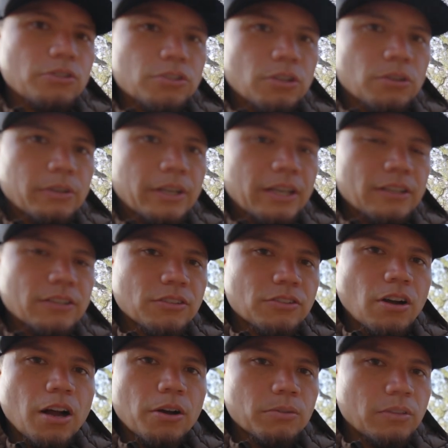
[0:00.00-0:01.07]
show, getting to
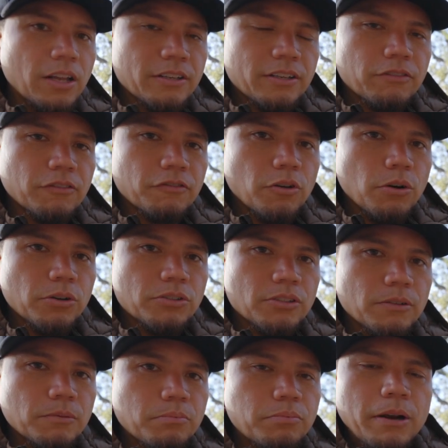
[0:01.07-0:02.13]
talk with a lot of different folks
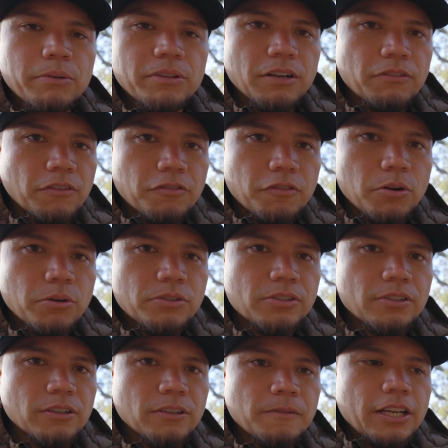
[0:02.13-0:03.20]
and pray with different
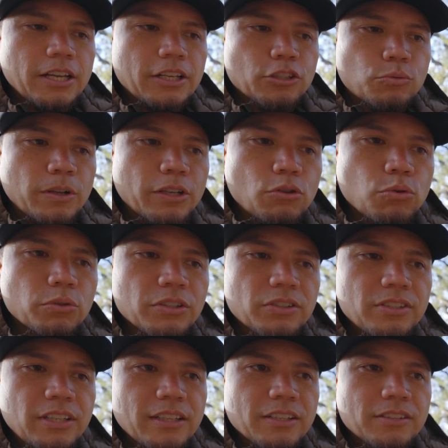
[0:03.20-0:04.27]
folks. And it's really cool to
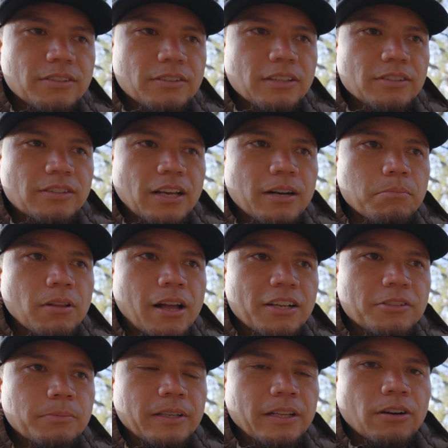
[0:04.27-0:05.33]
see this this kind of
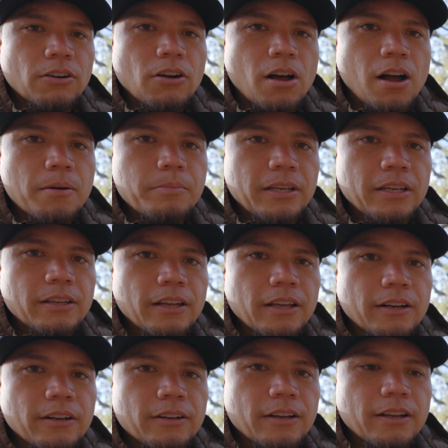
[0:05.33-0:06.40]
blossoming in our hobby
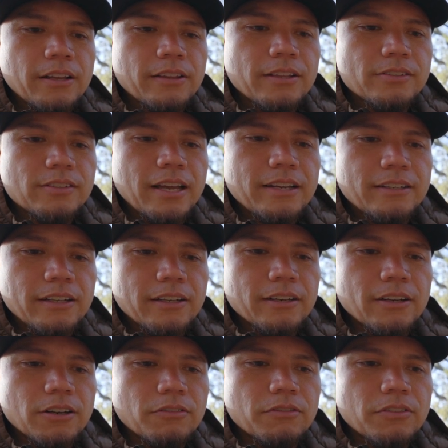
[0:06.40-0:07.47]
and this
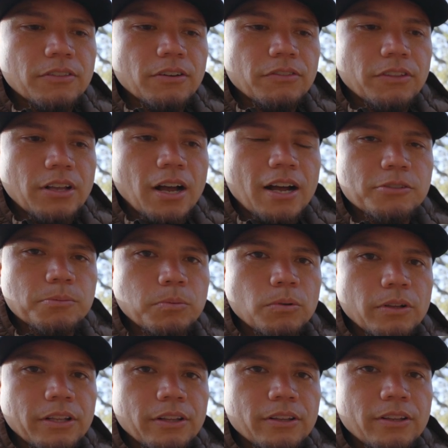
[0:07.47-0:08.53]
idea of, of the
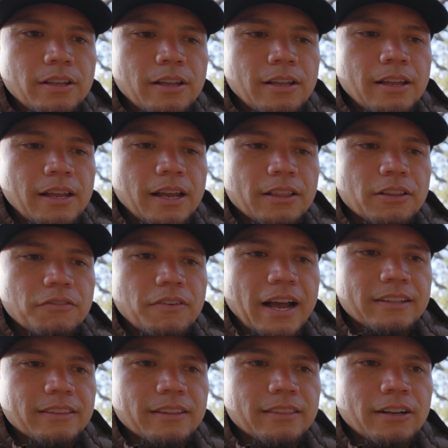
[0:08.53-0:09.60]
gospel and and the
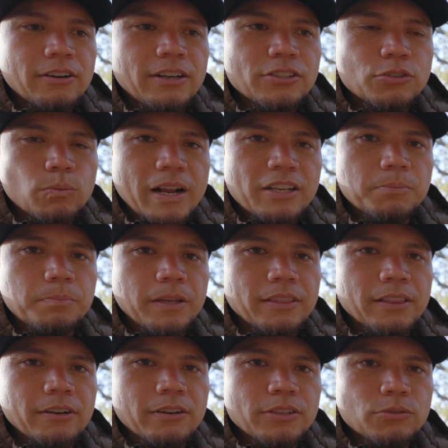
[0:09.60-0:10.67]
fact that there is respite
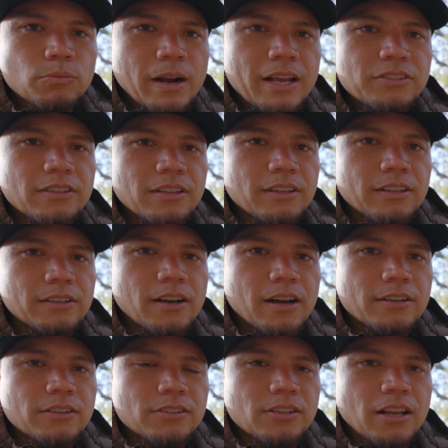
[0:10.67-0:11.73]
and there is rest and that
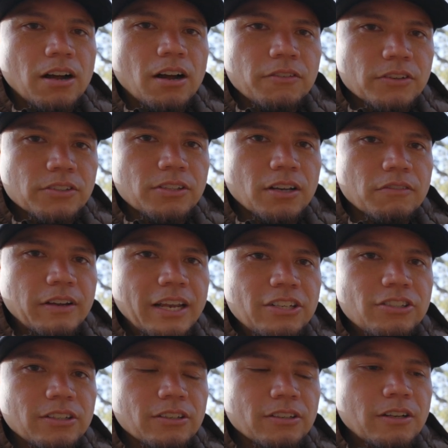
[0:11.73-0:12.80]
God does offer
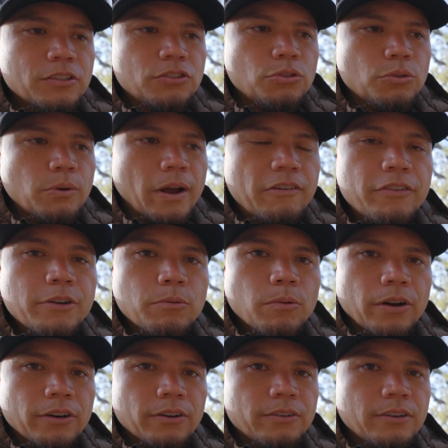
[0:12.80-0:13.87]
salvation to
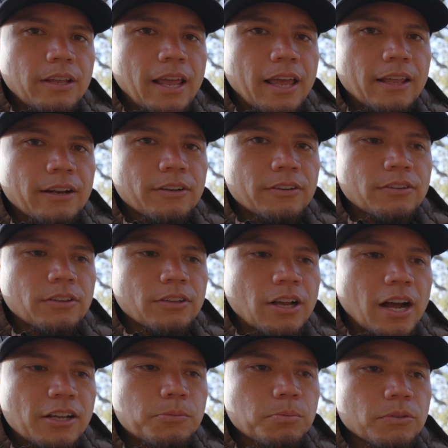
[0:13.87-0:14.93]
everyone. And the
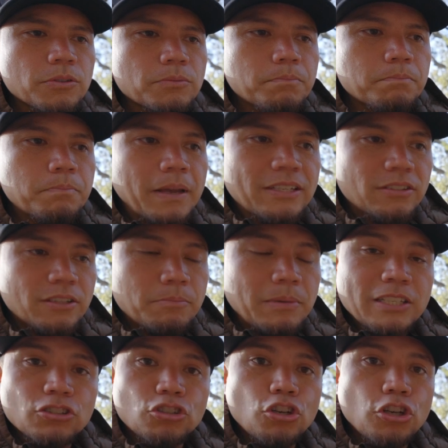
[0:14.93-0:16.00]
gospel basically
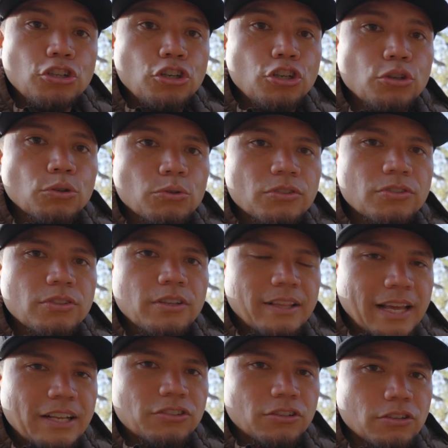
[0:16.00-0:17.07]
means good news,
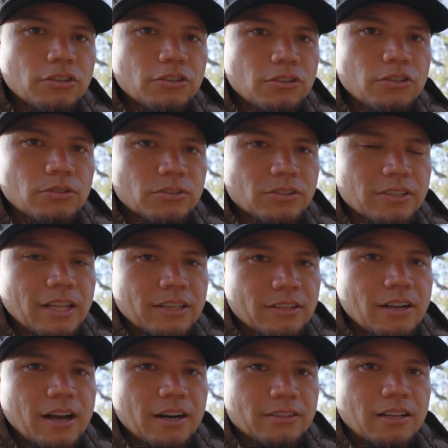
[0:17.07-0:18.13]
and that's the good news is that
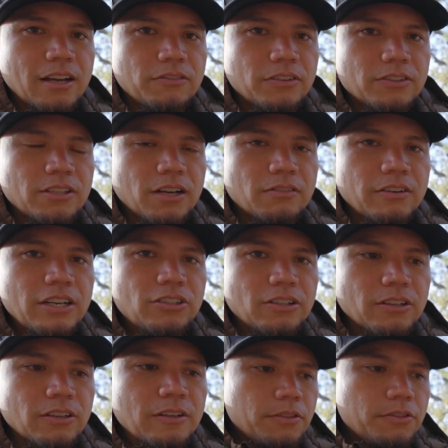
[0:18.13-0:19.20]
God has offered
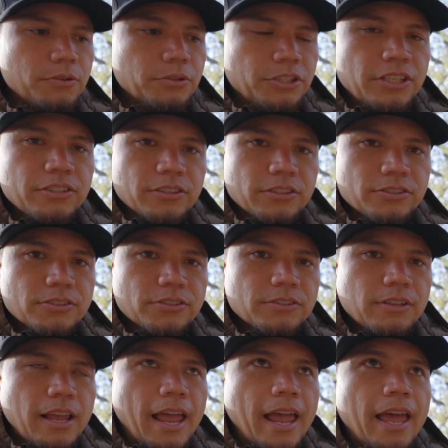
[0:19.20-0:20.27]
salvation through Jesus.
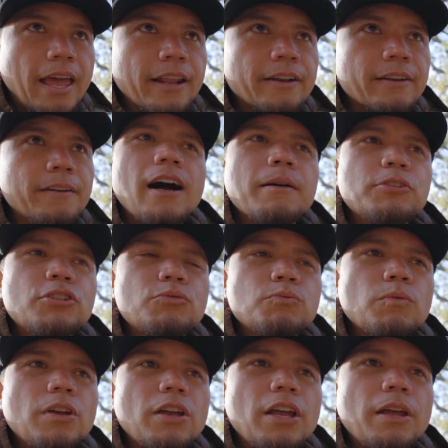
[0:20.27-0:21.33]
And I was just
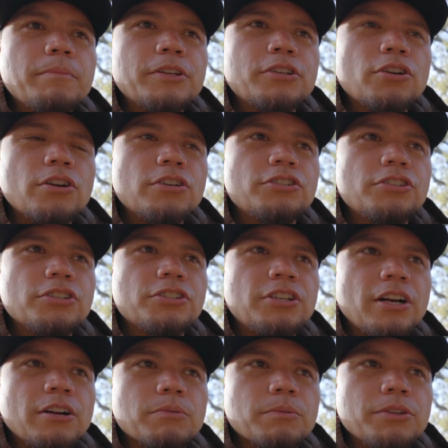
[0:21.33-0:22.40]
am encouraged to
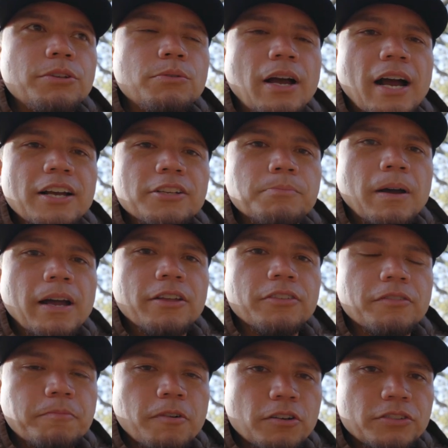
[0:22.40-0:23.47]
share it with you guys by
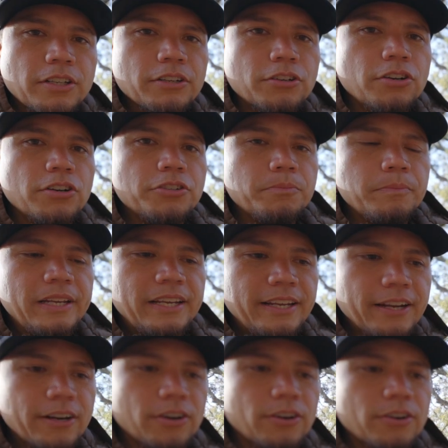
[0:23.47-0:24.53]
other folks that encouraged me
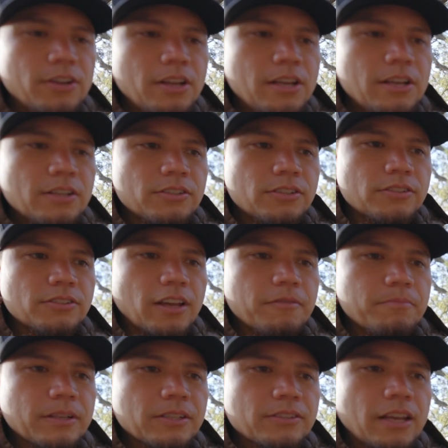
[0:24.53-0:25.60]
here. Since
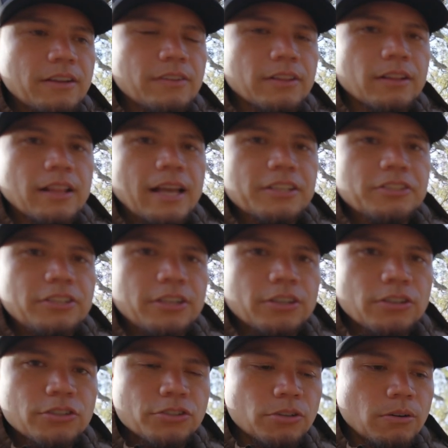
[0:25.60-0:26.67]
I've been saved in the last
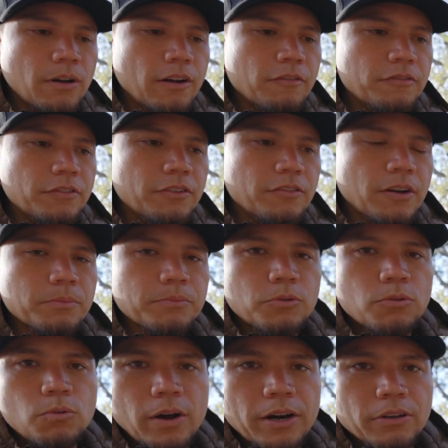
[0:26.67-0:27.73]
year or so, I've
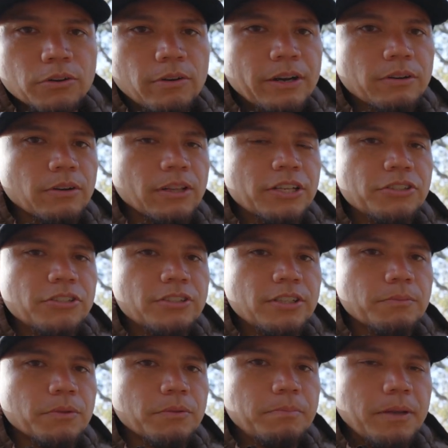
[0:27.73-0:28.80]
developed quite a great
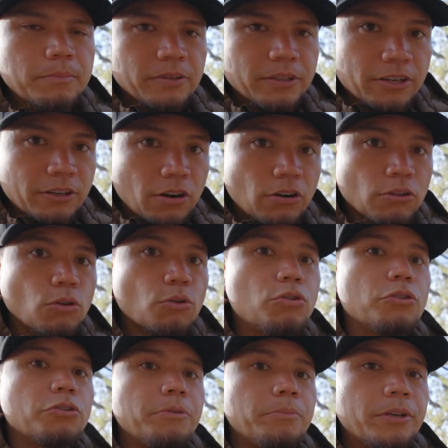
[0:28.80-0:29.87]
relationship with people here in our
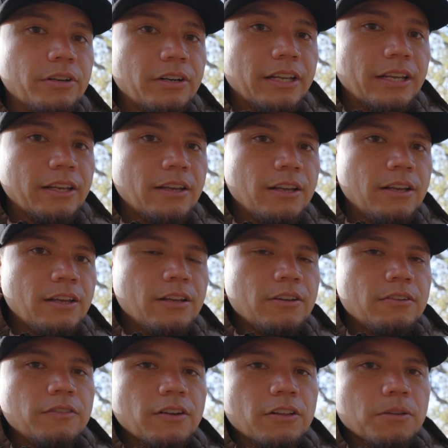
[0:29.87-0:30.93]
local community,
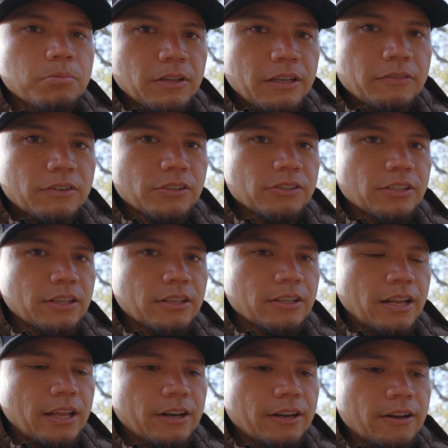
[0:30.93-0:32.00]
fellow believers,
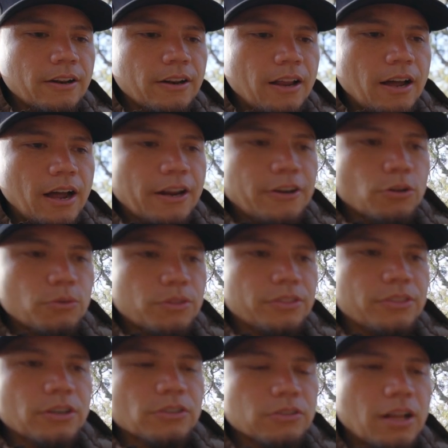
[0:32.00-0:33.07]
and and I know
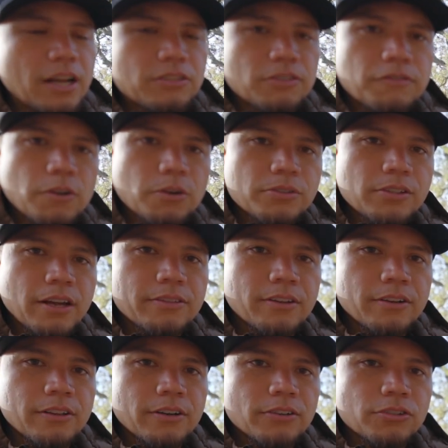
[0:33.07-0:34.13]
that there's lots of folks out
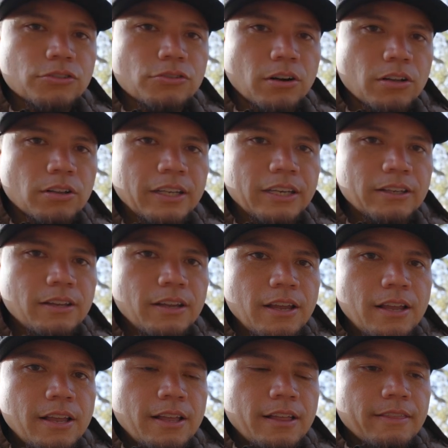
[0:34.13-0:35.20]
there that are struggling,
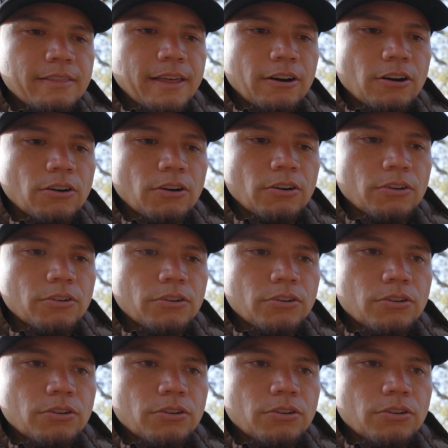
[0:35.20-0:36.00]
that are